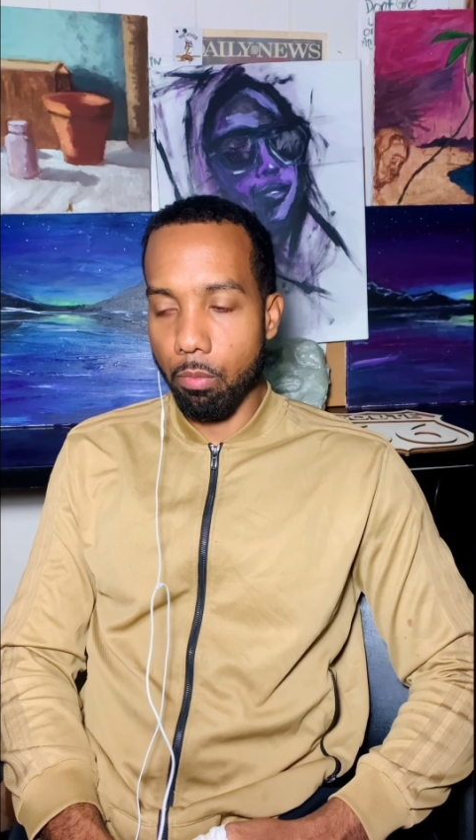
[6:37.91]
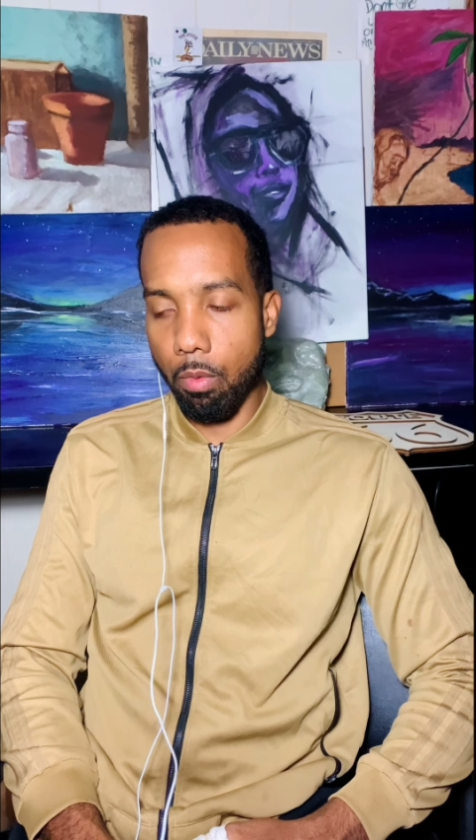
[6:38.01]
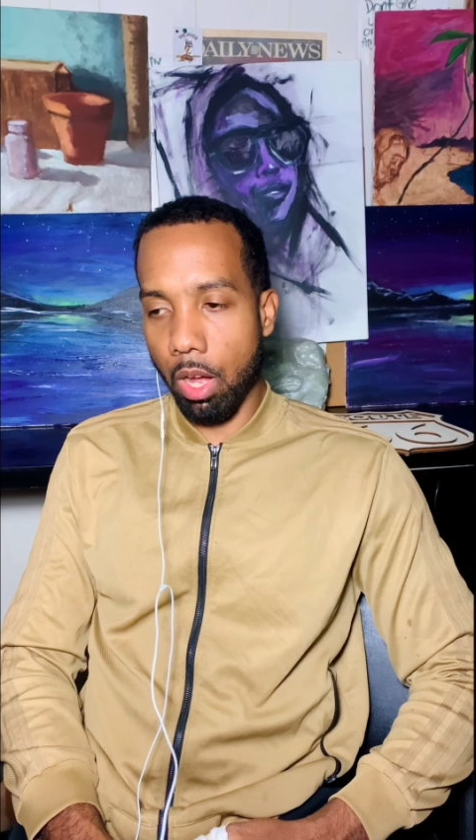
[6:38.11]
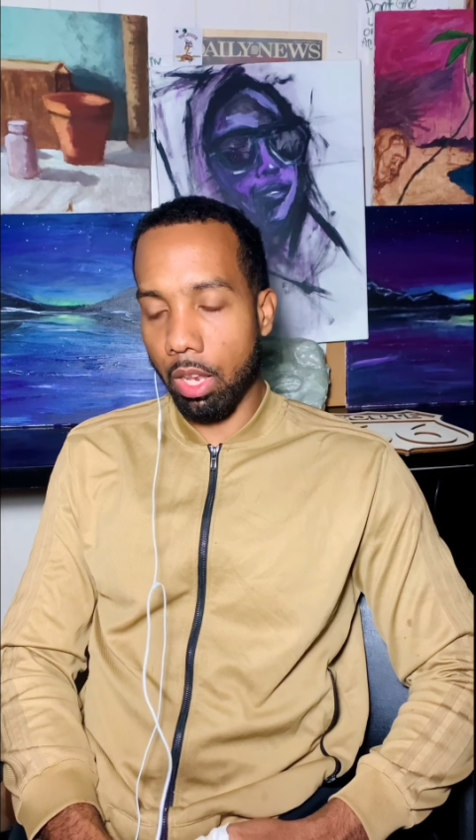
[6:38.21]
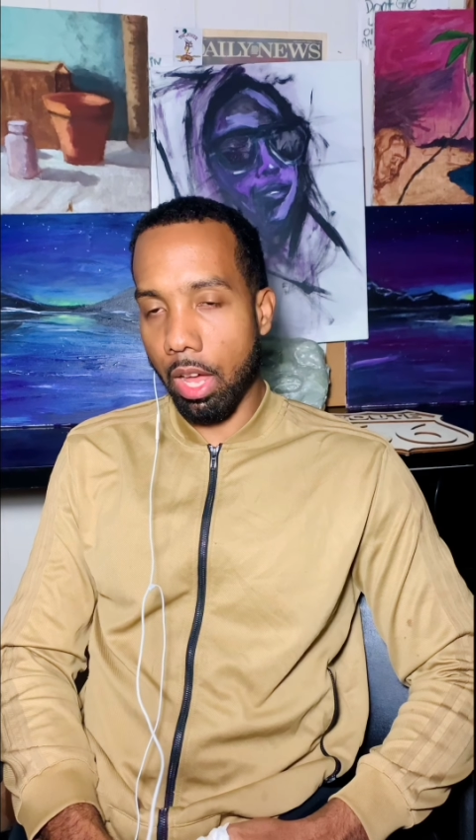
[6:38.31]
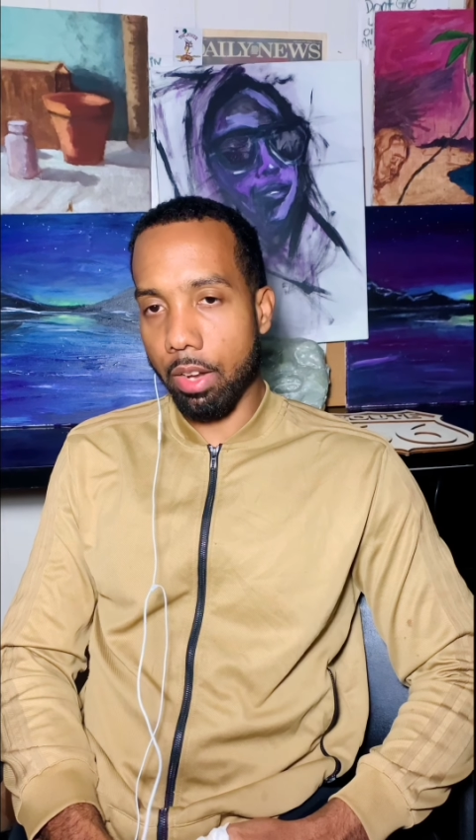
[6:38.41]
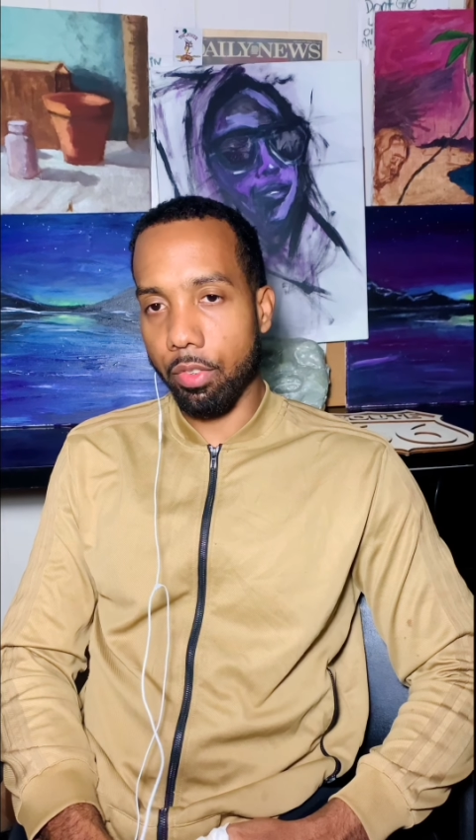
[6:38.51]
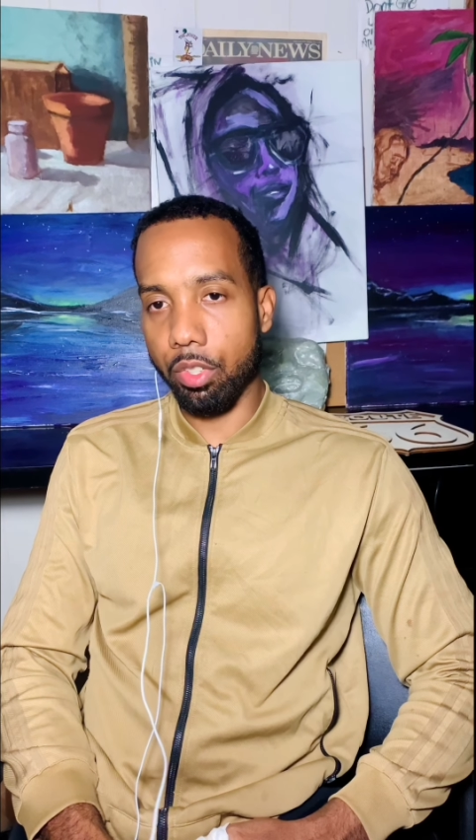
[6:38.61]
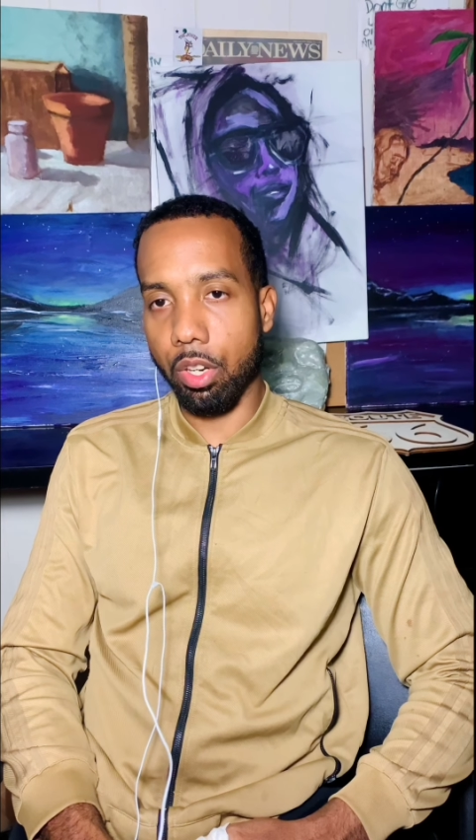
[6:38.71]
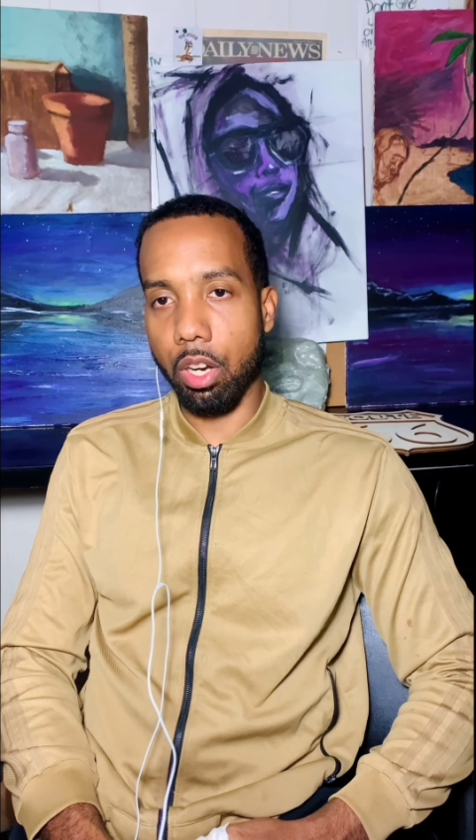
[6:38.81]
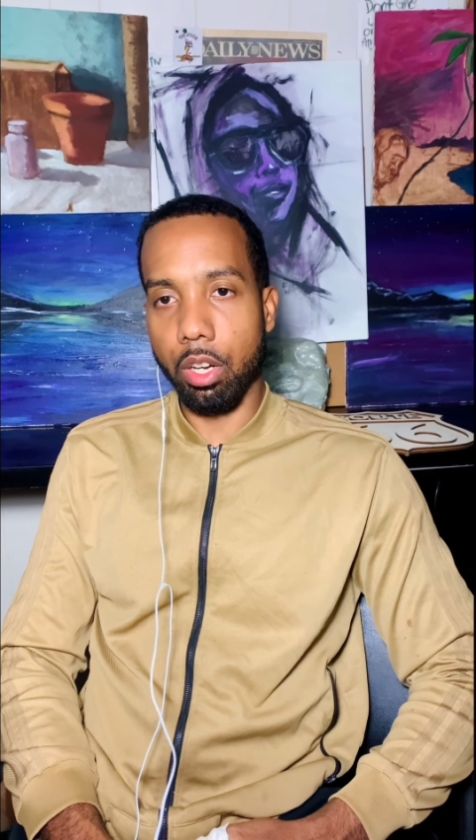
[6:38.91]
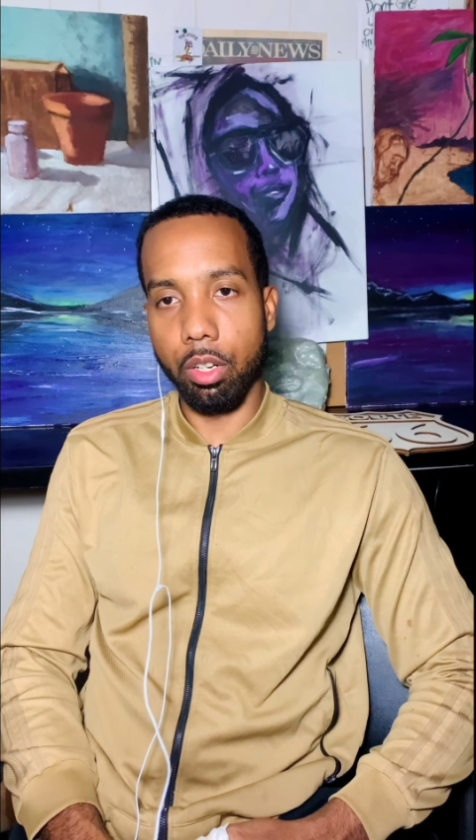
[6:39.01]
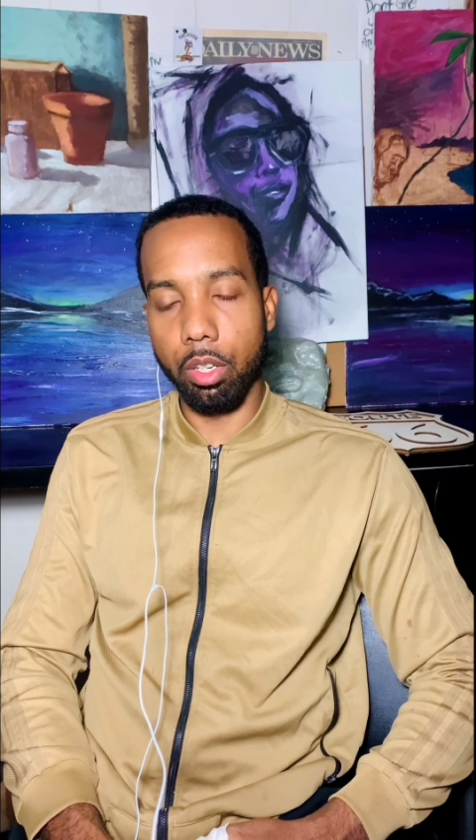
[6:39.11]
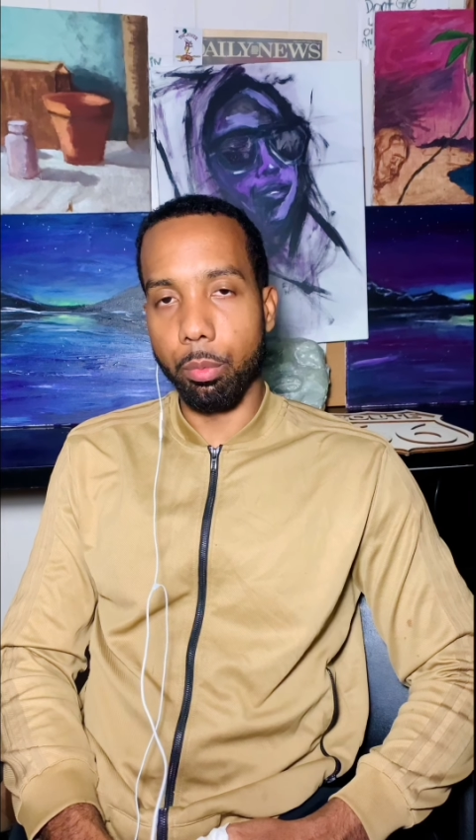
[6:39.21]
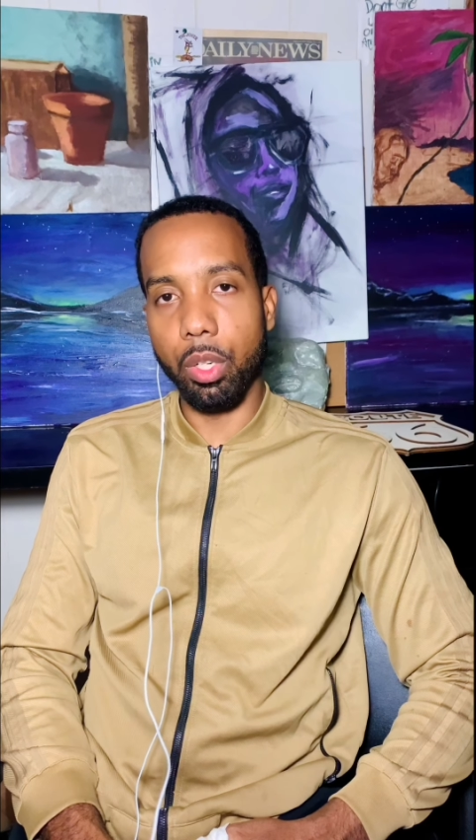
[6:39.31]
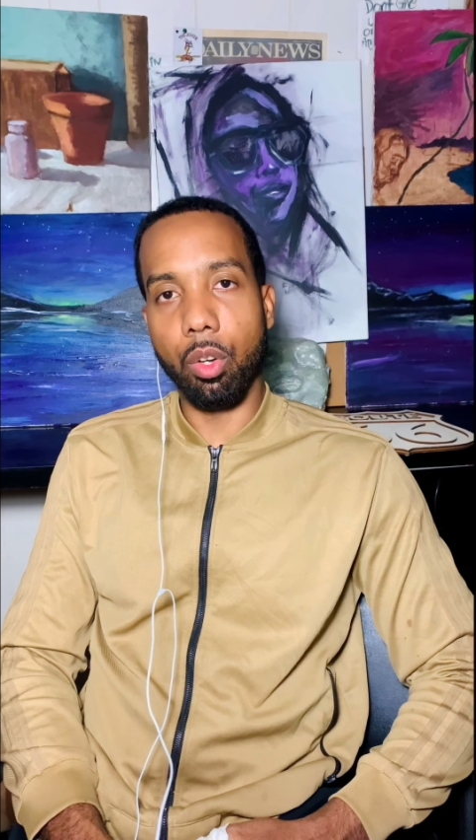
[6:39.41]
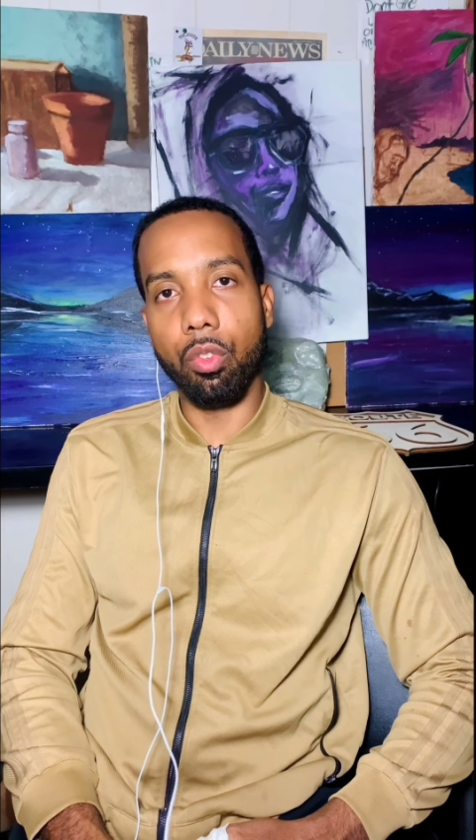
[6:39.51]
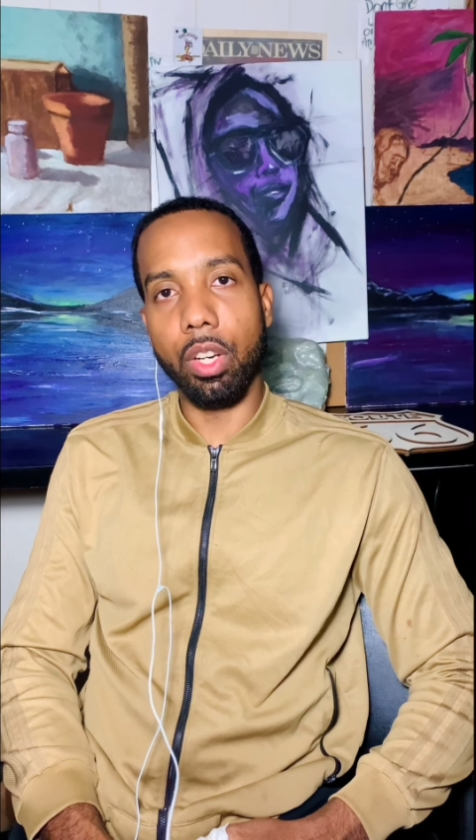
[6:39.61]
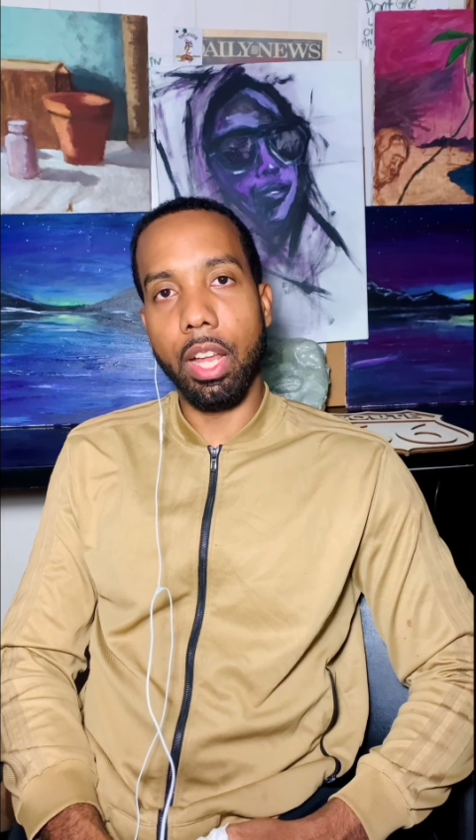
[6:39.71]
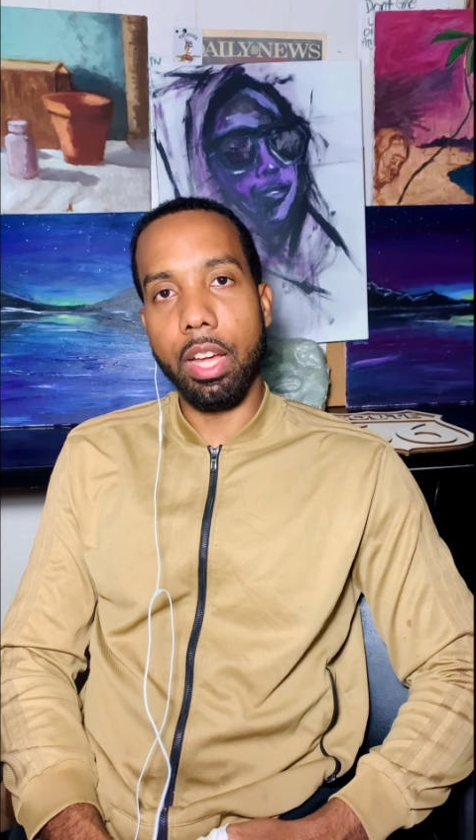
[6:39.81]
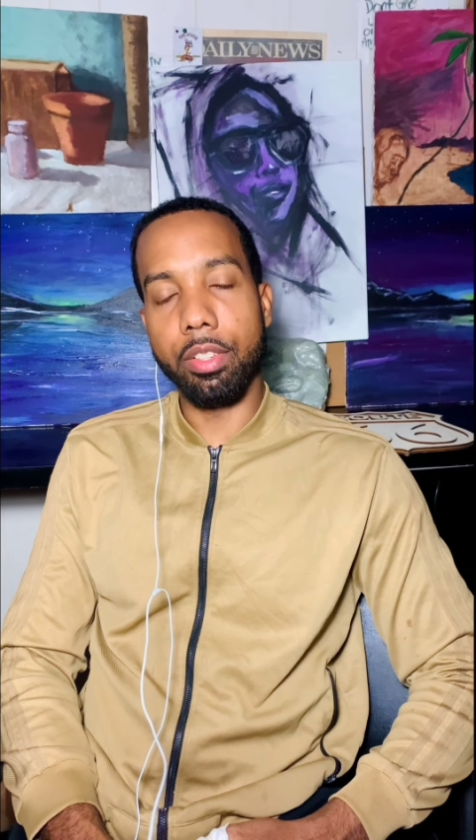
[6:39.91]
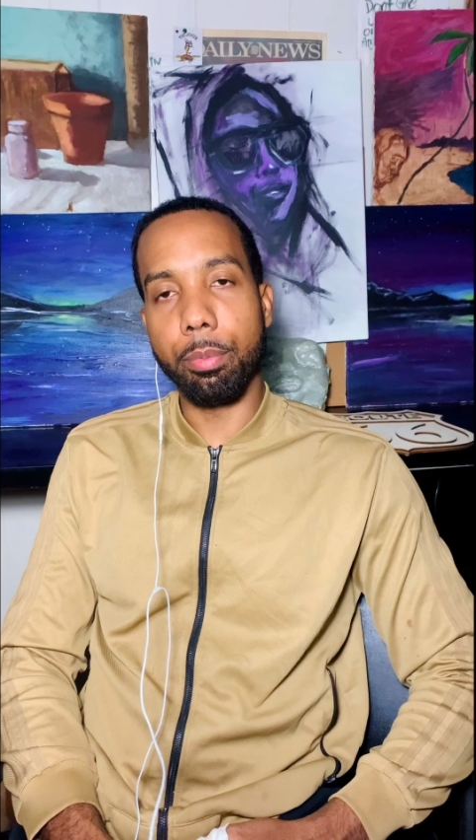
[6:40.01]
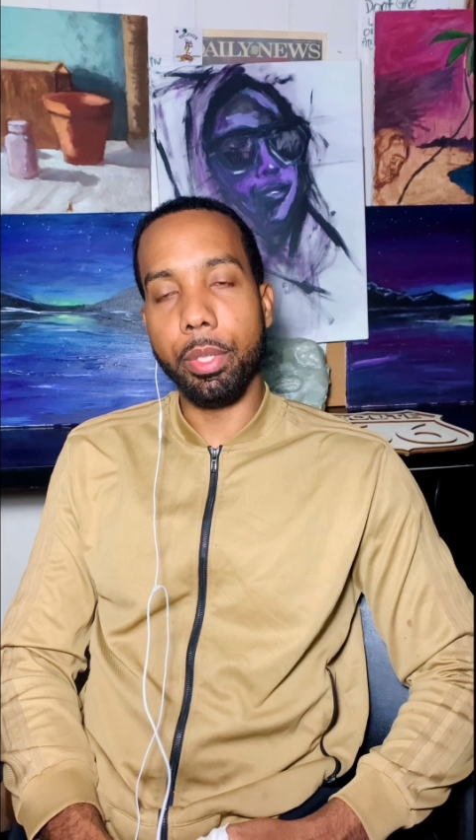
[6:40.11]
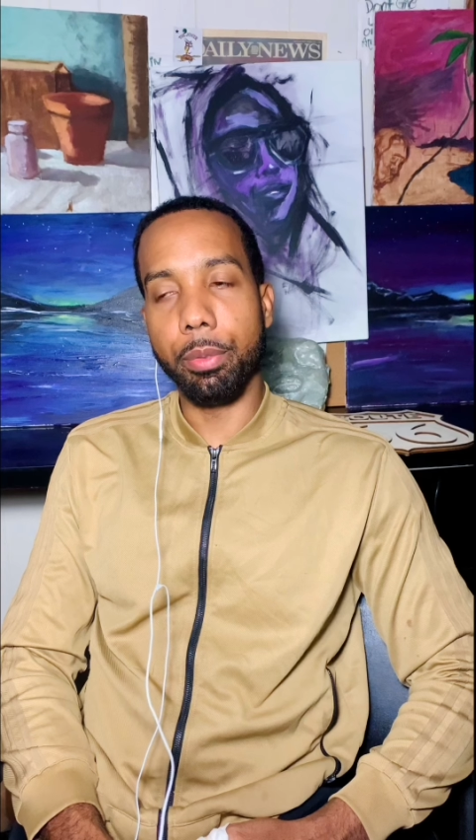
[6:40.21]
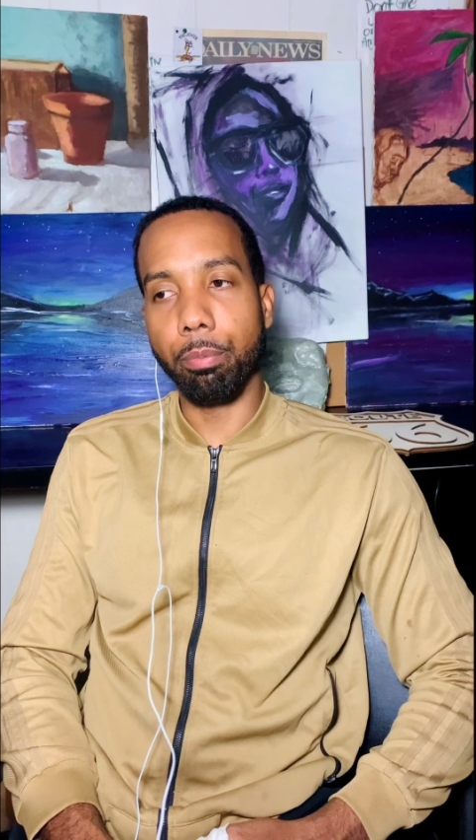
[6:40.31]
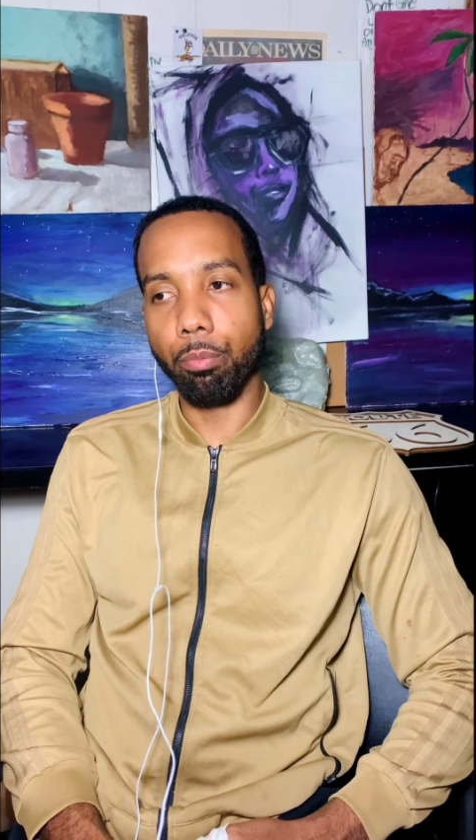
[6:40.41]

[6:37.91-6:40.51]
A lot of us are, and we don't realize, but